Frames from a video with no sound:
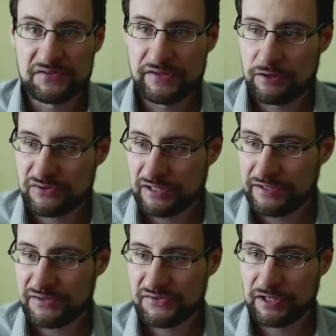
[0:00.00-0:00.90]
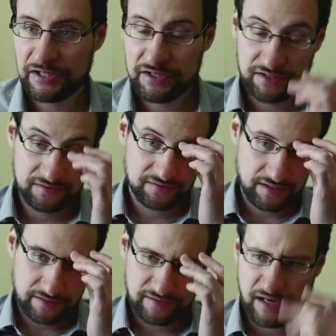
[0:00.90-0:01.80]
now the latest
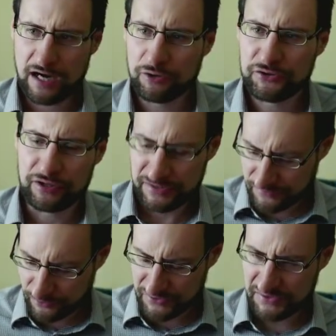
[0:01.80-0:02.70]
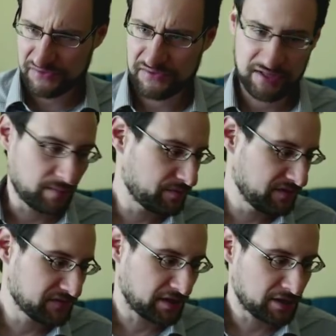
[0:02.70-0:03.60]
silicon. How trustworthy these
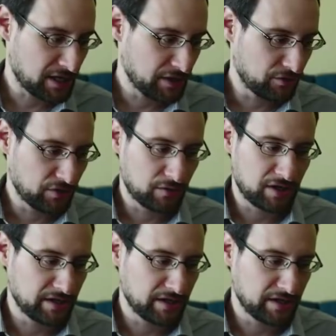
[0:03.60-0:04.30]
companies are, I don't know.